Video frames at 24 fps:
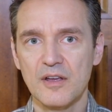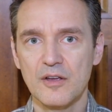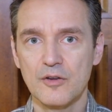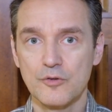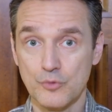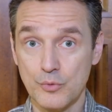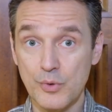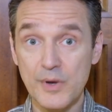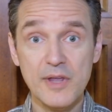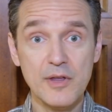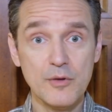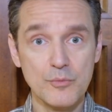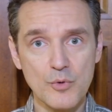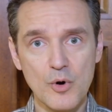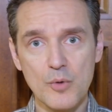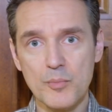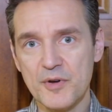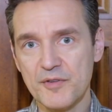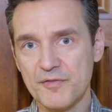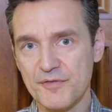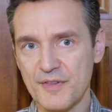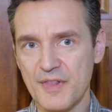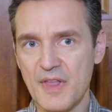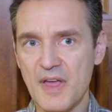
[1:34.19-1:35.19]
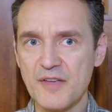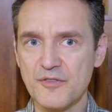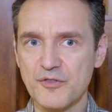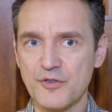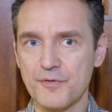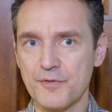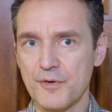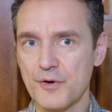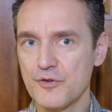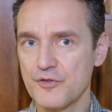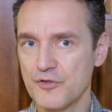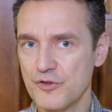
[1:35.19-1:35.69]
Greek and Roman
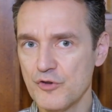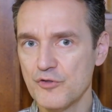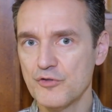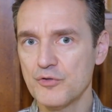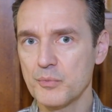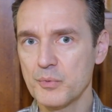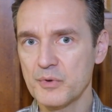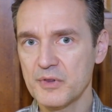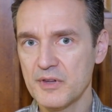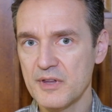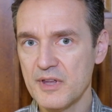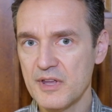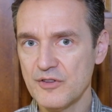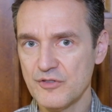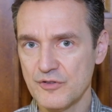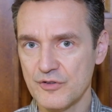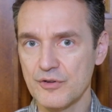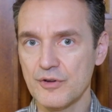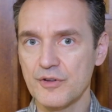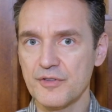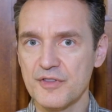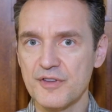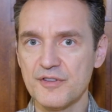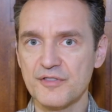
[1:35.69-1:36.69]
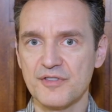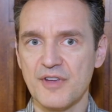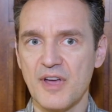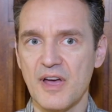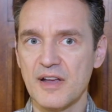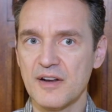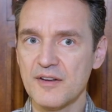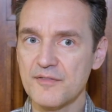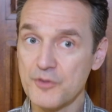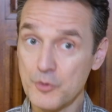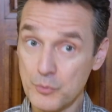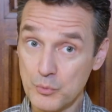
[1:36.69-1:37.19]
philosophers usually took the
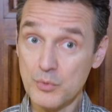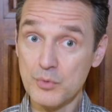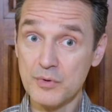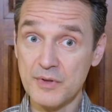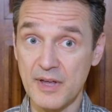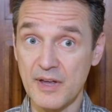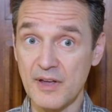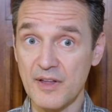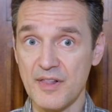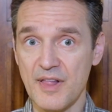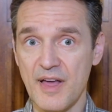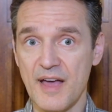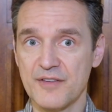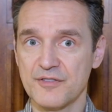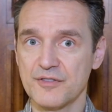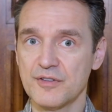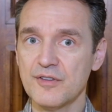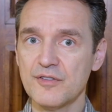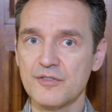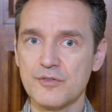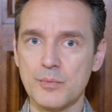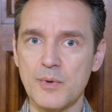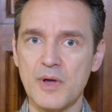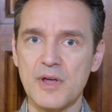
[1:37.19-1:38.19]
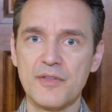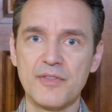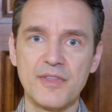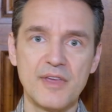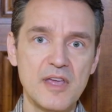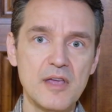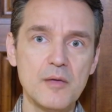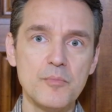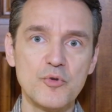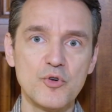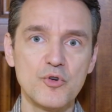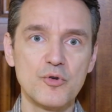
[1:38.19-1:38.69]
side of the ruling classes, while the
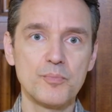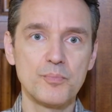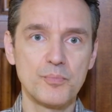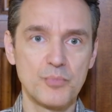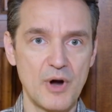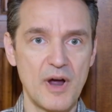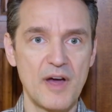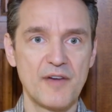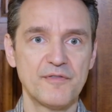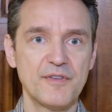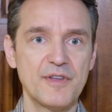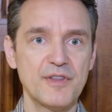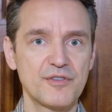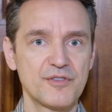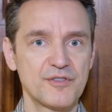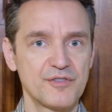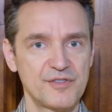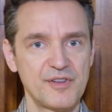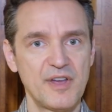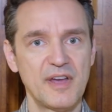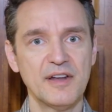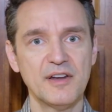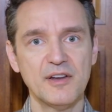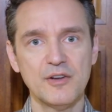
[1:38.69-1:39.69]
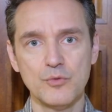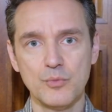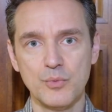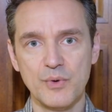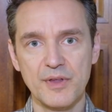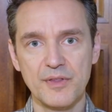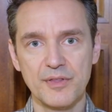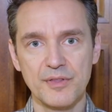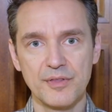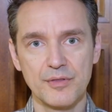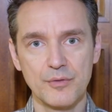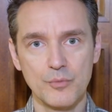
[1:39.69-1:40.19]
Hebrew prophets sided
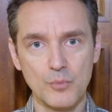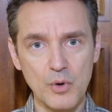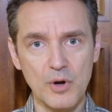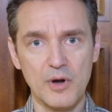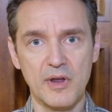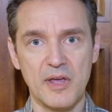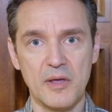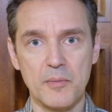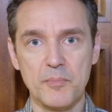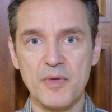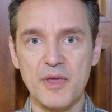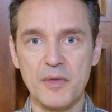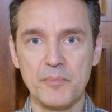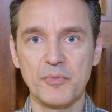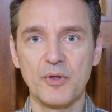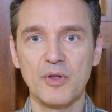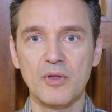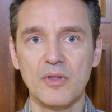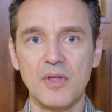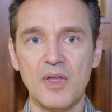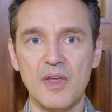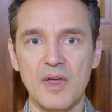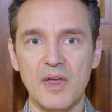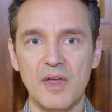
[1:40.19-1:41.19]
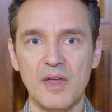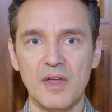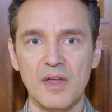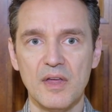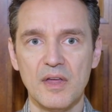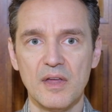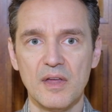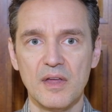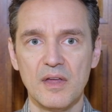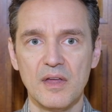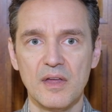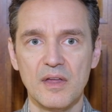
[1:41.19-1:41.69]
with working people.
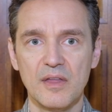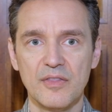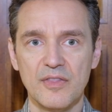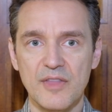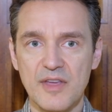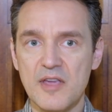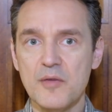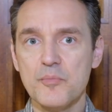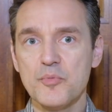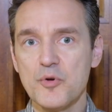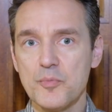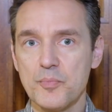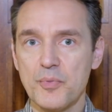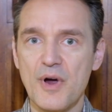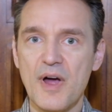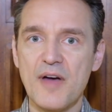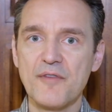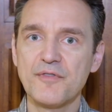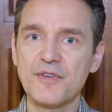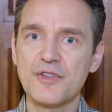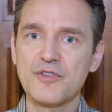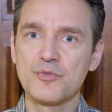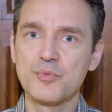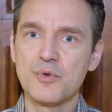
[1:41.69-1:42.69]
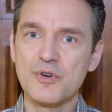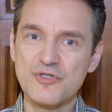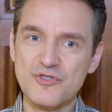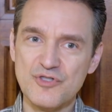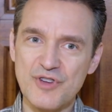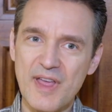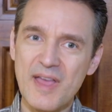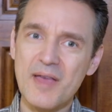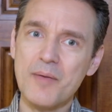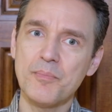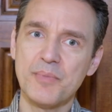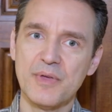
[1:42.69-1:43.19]
The Hebrew prophets were
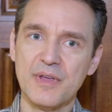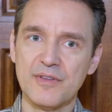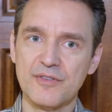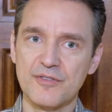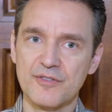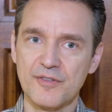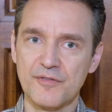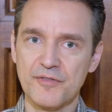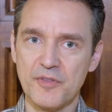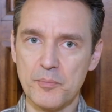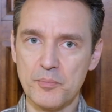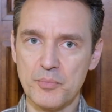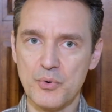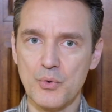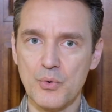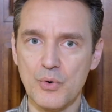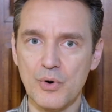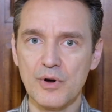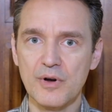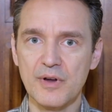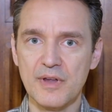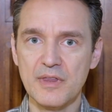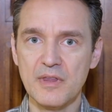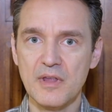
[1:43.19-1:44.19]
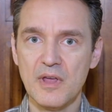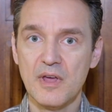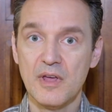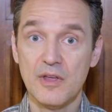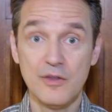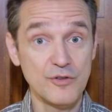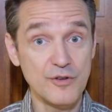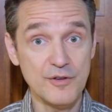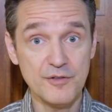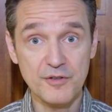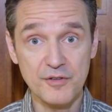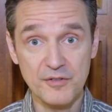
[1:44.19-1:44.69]
champions of the poor, and
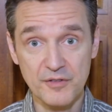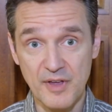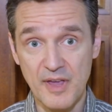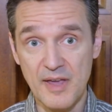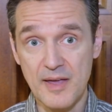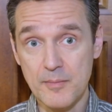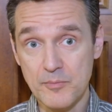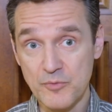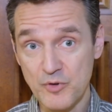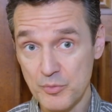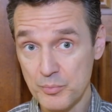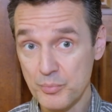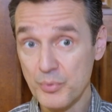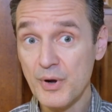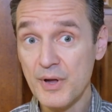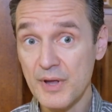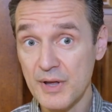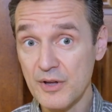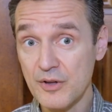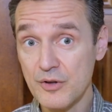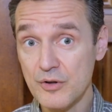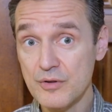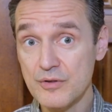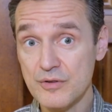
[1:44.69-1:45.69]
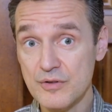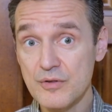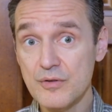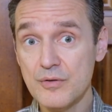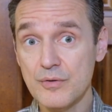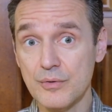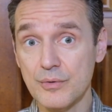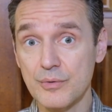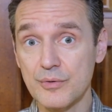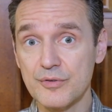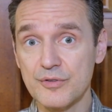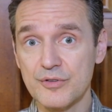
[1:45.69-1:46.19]
Jesus came to bring good
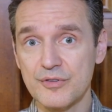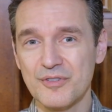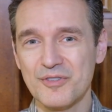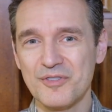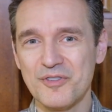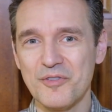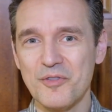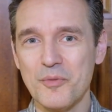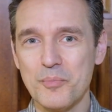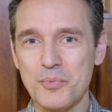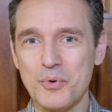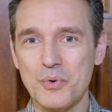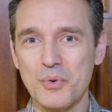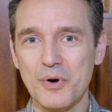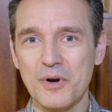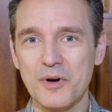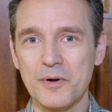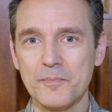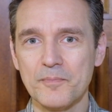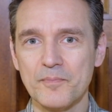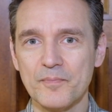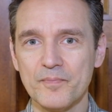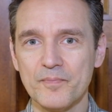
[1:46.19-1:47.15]
news to the poor.